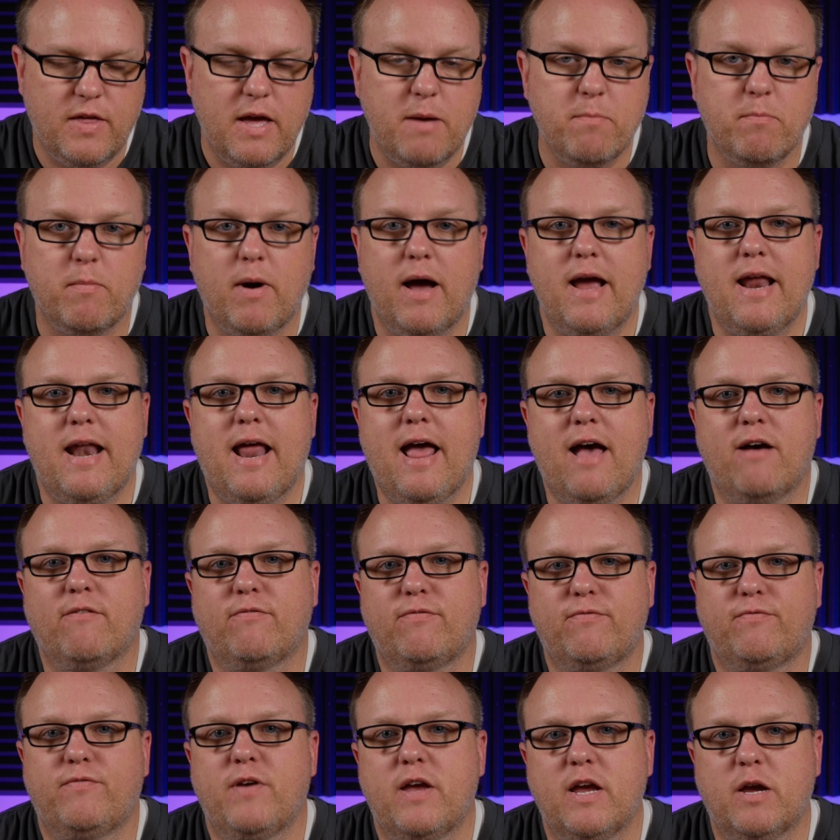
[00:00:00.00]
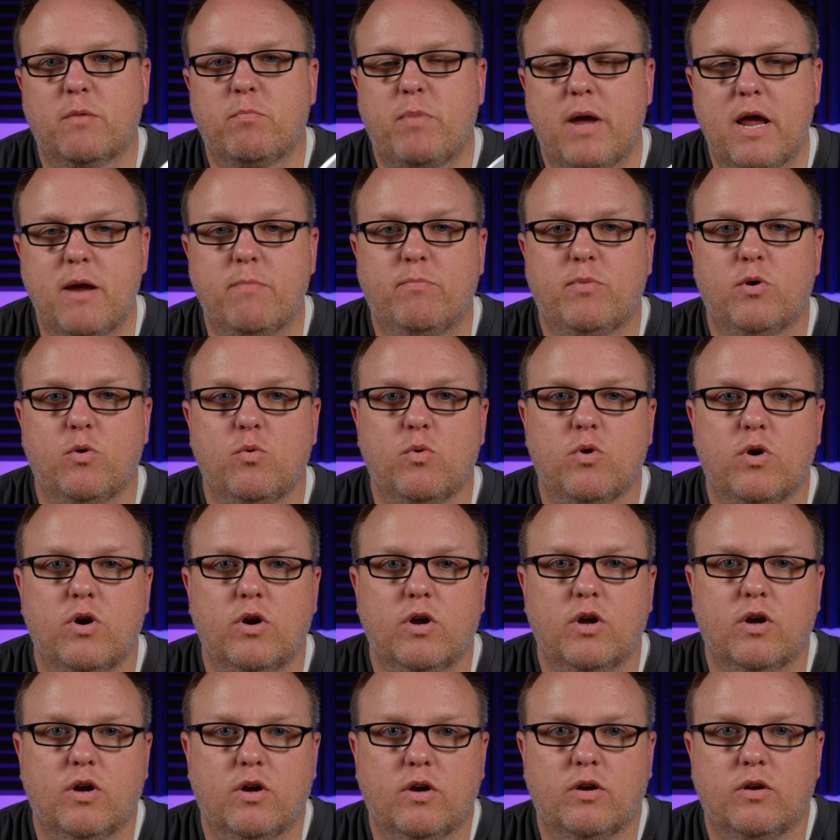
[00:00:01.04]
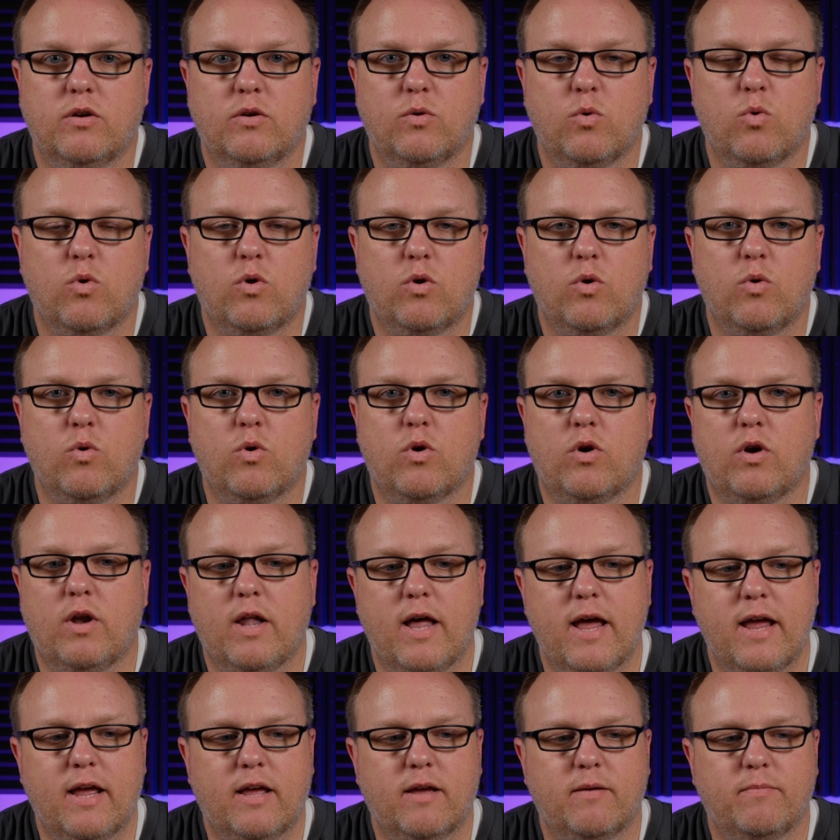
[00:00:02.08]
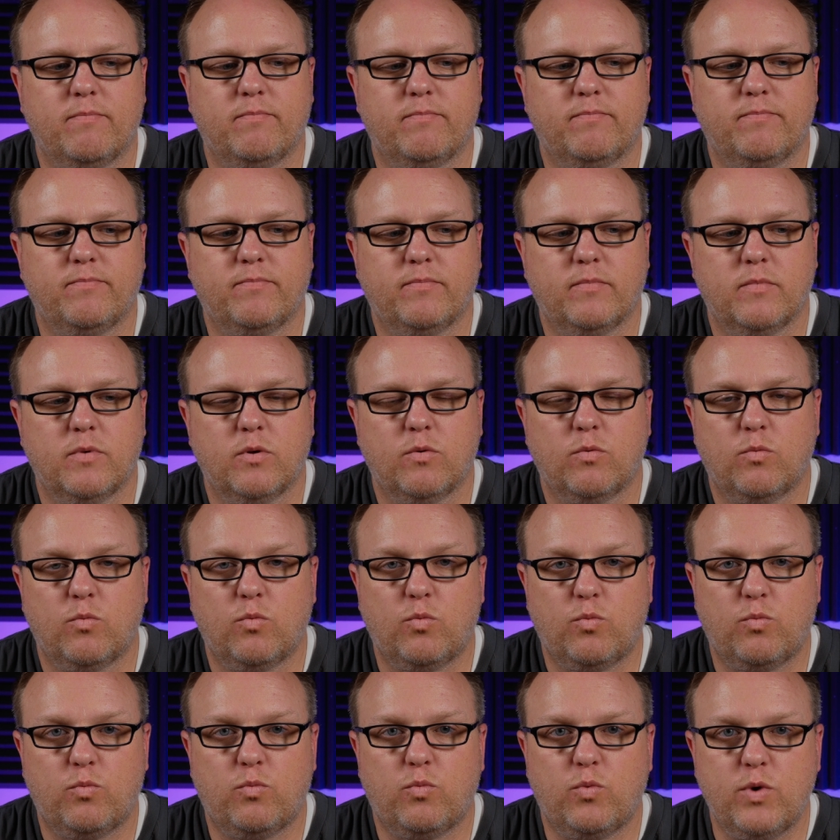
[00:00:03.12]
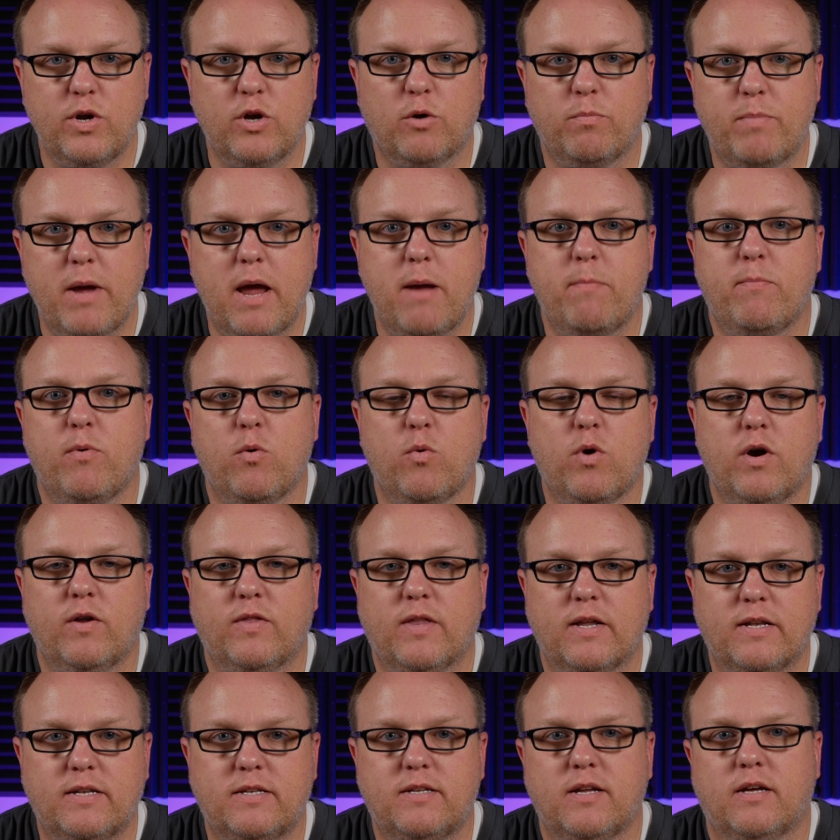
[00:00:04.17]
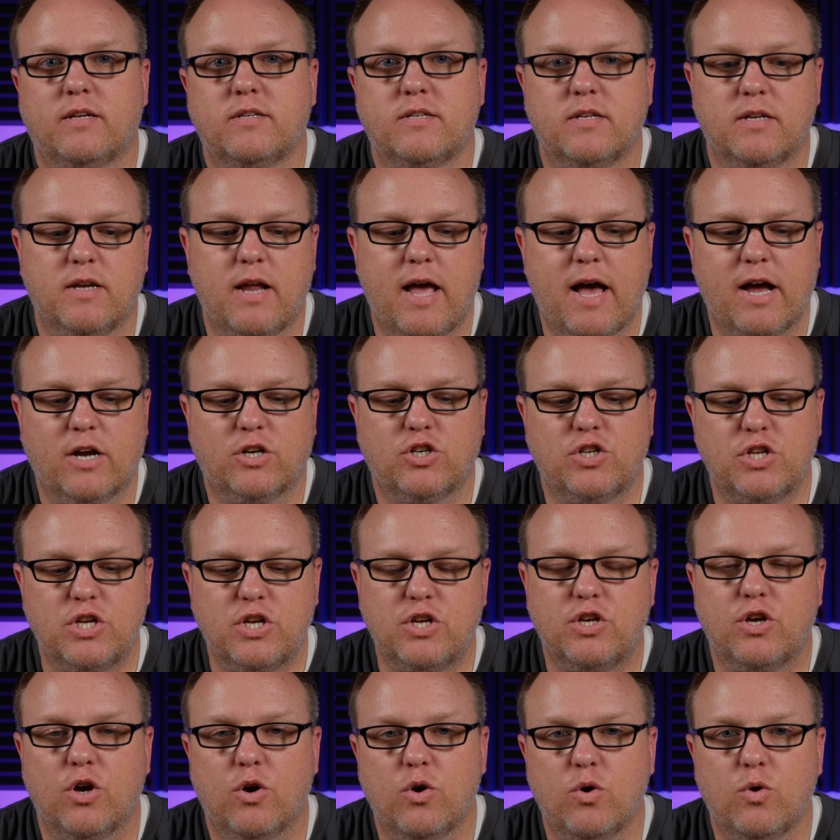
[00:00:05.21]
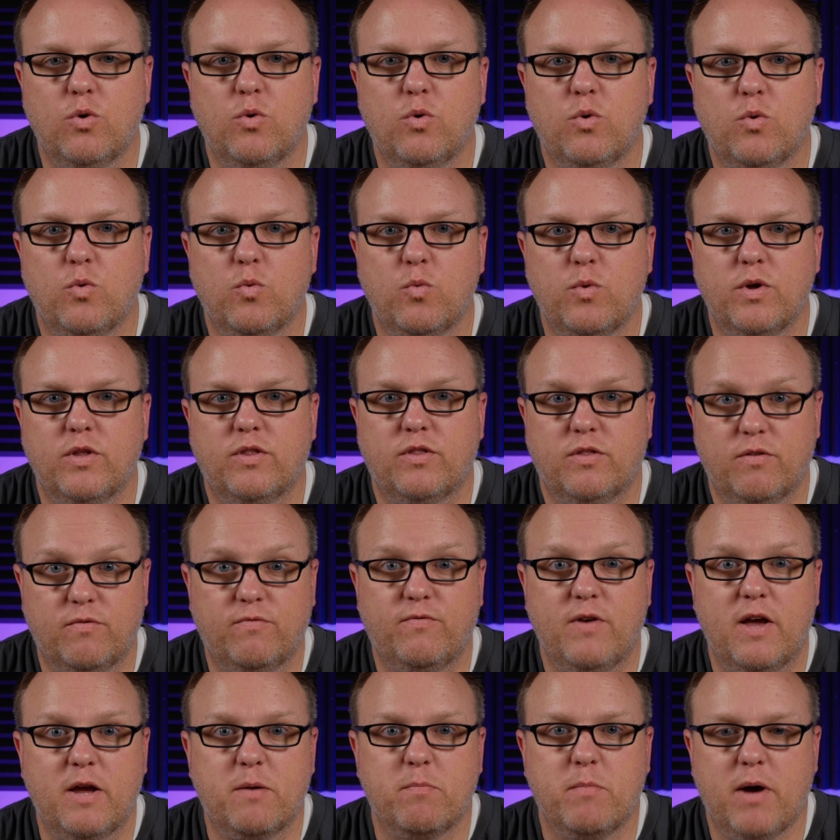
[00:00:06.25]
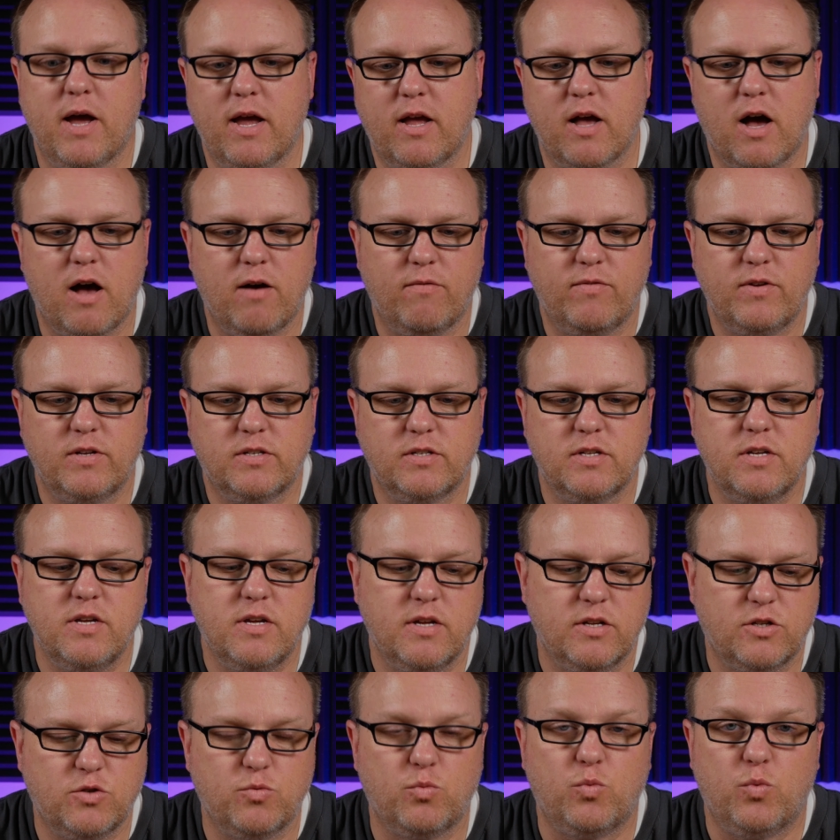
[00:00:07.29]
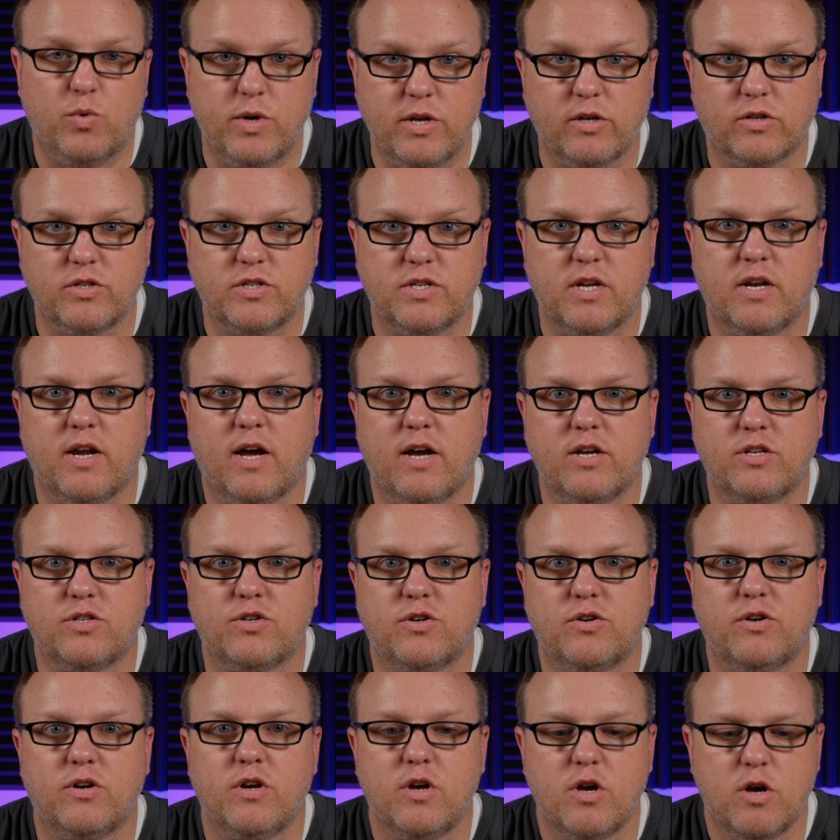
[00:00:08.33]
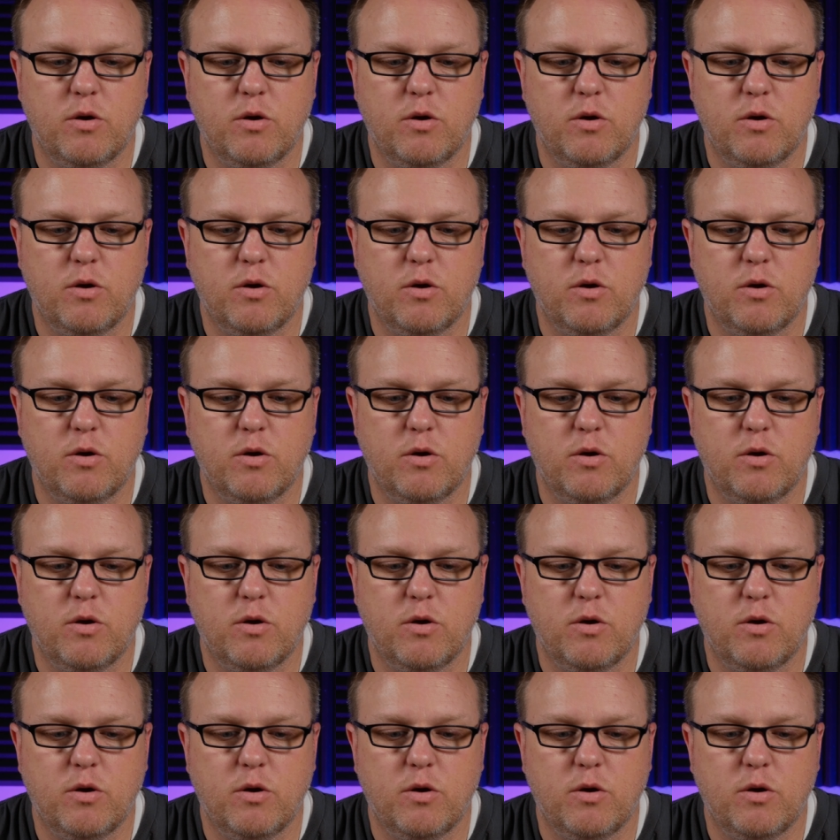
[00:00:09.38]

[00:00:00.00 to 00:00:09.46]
they might have fake paperwork or like real paperwork that doesn't actually go with the fake mic, obviously. It's real Sennheiser